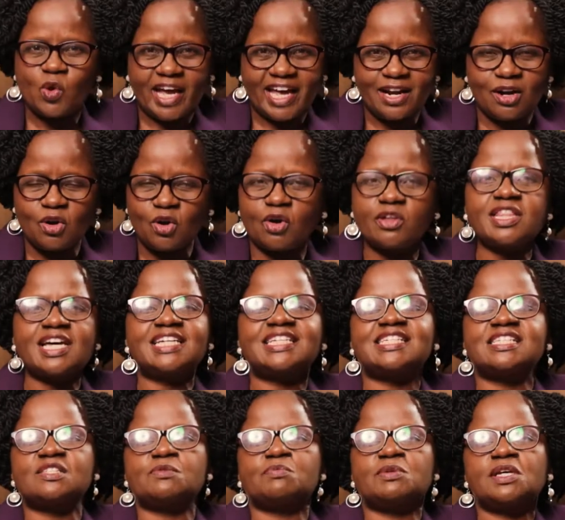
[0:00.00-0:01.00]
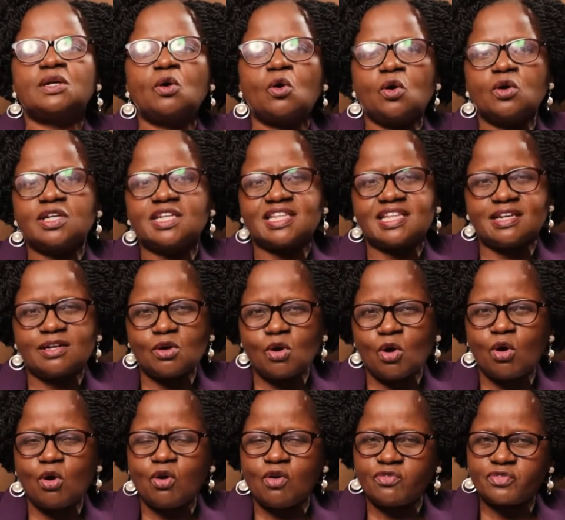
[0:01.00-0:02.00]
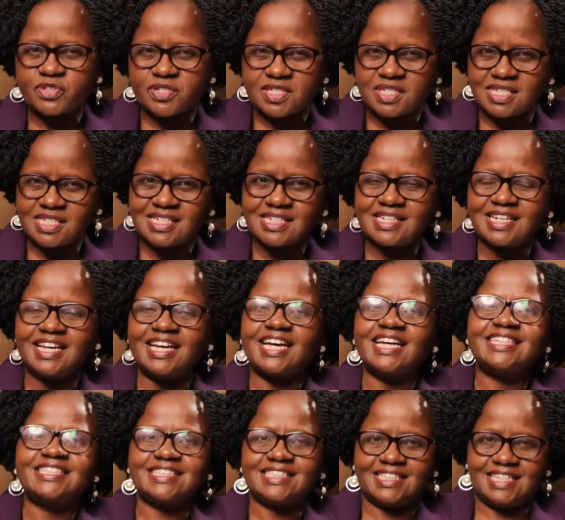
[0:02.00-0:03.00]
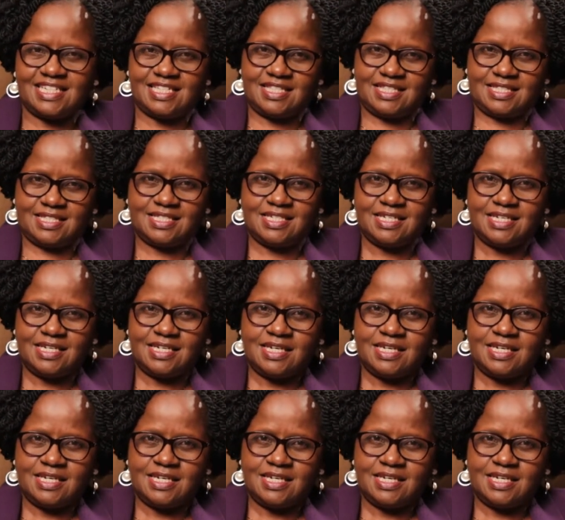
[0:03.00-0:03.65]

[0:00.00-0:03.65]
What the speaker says: to a law that is being called the law of sin and death.